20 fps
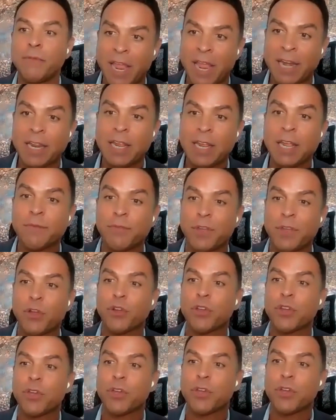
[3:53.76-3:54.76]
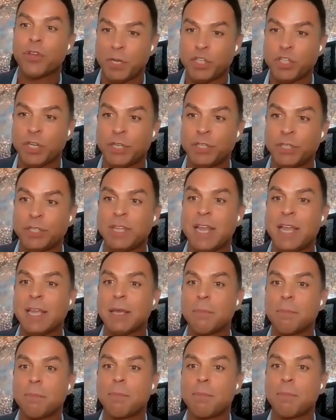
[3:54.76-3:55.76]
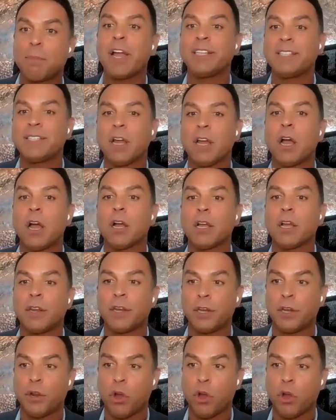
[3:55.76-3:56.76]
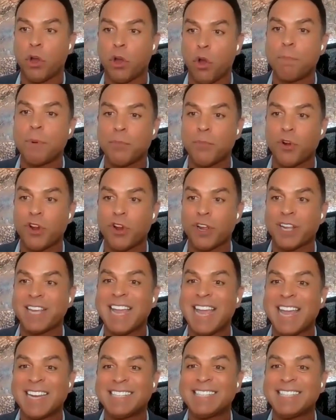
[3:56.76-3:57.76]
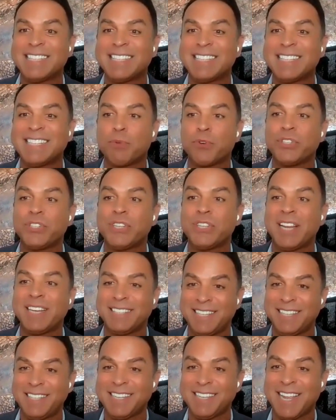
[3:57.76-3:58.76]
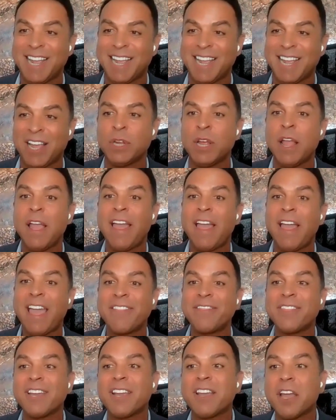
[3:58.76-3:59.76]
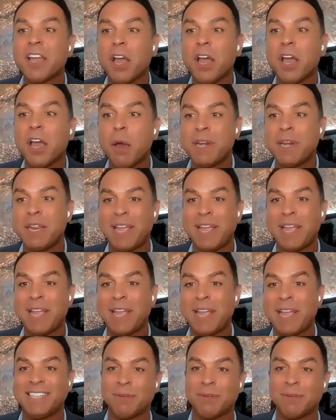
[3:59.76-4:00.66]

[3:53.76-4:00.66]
of any of their commissions. They can buy stock on an open market at a 10% discount, and the company